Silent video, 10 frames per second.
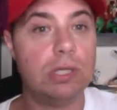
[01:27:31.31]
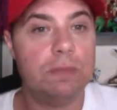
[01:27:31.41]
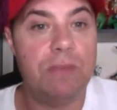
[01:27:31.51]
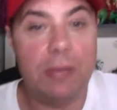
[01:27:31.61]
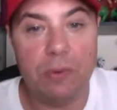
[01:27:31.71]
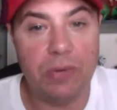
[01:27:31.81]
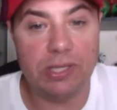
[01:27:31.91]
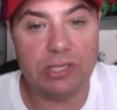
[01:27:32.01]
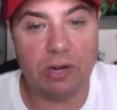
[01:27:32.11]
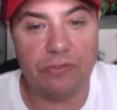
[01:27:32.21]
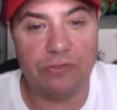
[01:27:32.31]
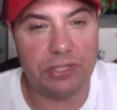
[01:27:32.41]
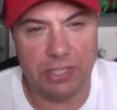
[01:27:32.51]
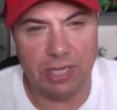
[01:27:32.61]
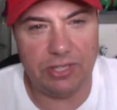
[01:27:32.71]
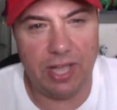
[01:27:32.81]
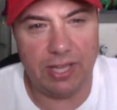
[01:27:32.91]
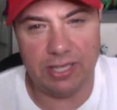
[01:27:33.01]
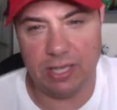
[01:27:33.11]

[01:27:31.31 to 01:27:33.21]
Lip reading: maybe we could start flushing out the idea.